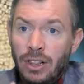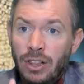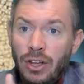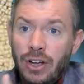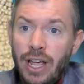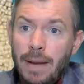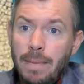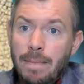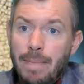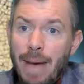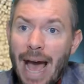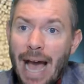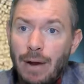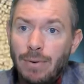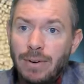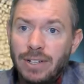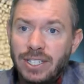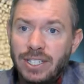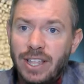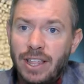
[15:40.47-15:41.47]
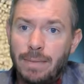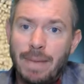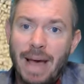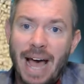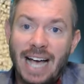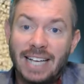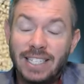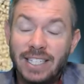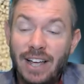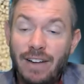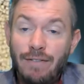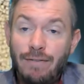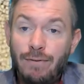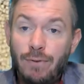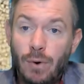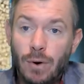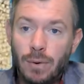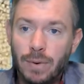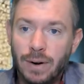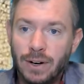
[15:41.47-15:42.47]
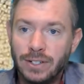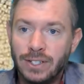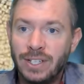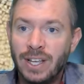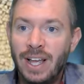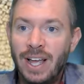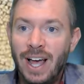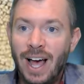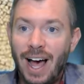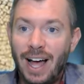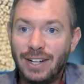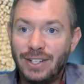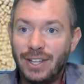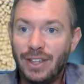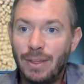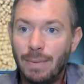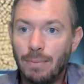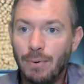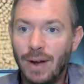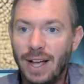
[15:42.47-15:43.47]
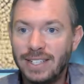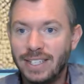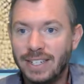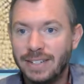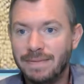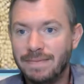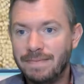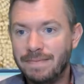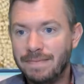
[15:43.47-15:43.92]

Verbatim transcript: looking backwards to the past and forwards uh, to the present.